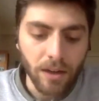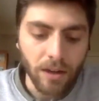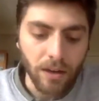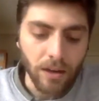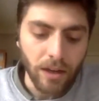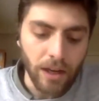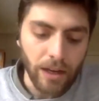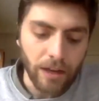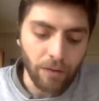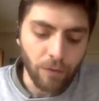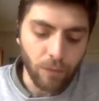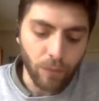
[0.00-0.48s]

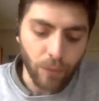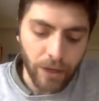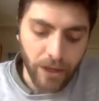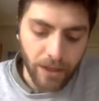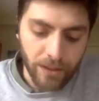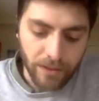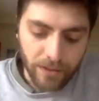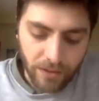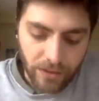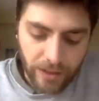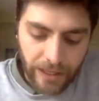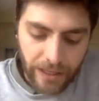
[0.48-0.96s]
If we
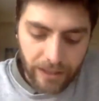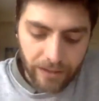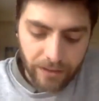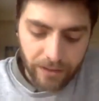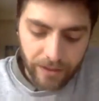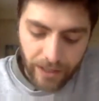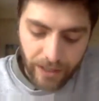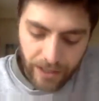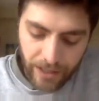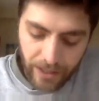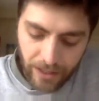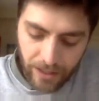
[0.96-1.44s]
instead
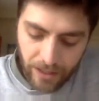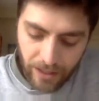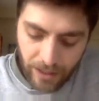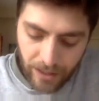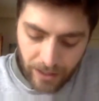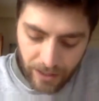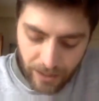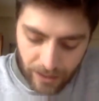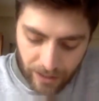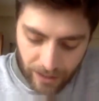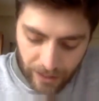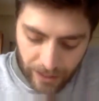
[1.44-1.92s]
take
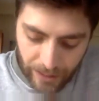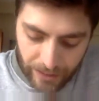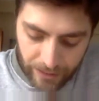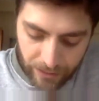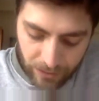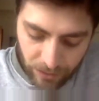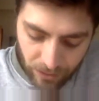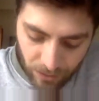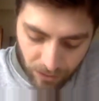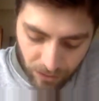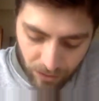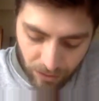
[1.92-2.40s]

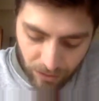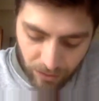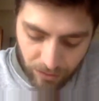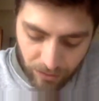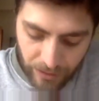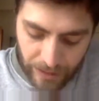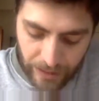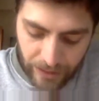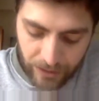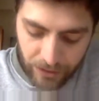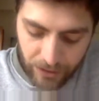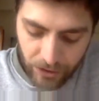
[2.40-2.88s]

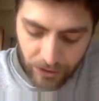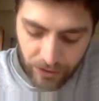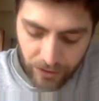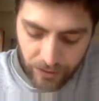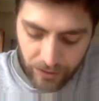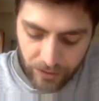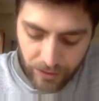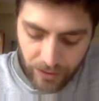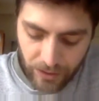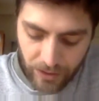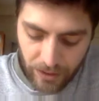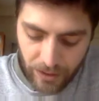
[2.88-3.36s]

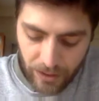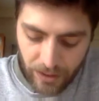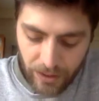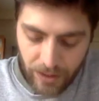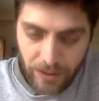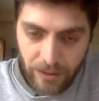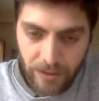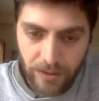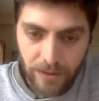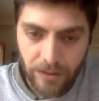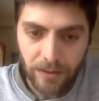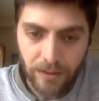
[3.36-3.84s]
hydroelectricity
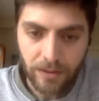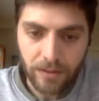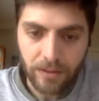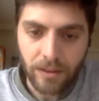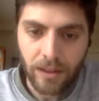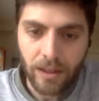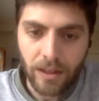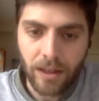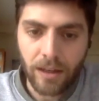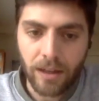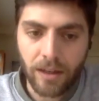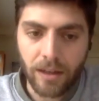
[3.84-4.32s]
and
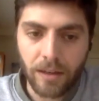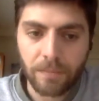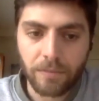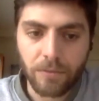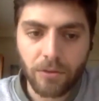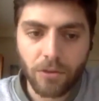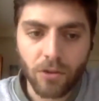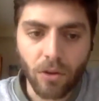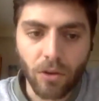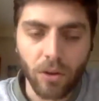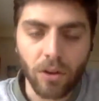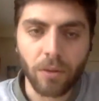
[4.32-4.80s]

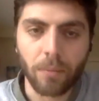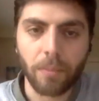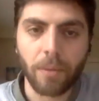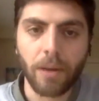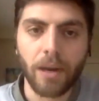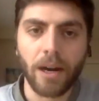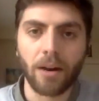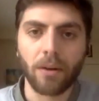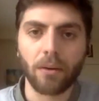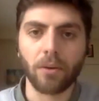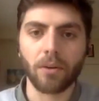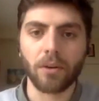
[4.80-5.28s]
solar
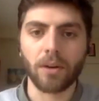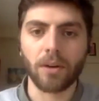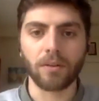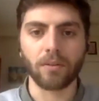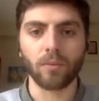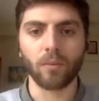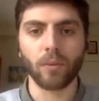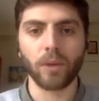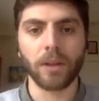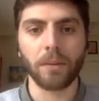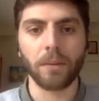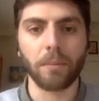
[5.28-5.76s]
power
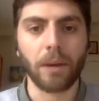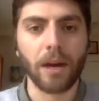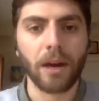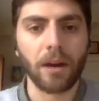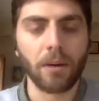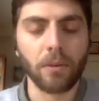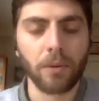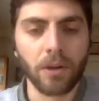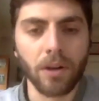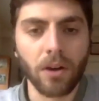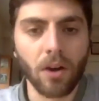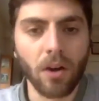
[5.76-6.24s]
and wind
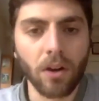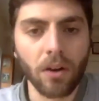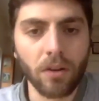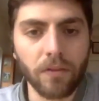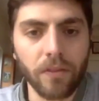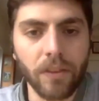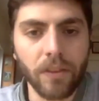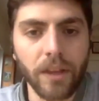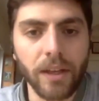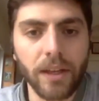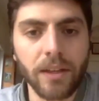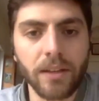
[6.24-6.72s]
power, all
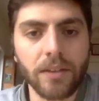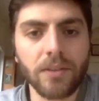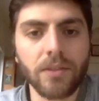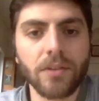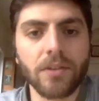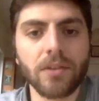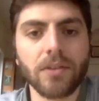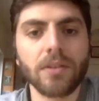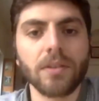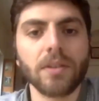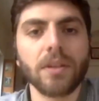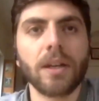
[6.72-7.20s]
of these